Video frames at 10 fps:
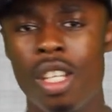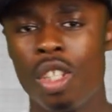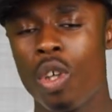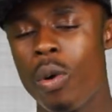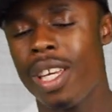
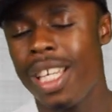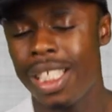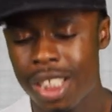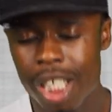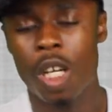So he
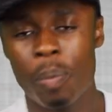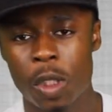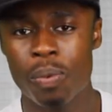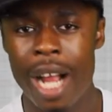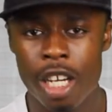sucked up his
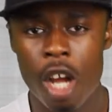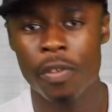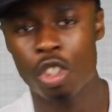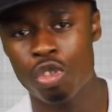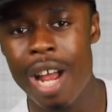pride
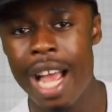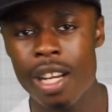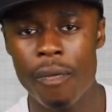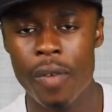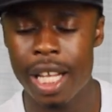after crying
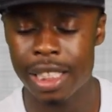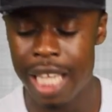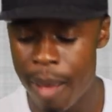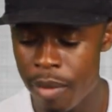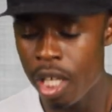the third
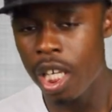time.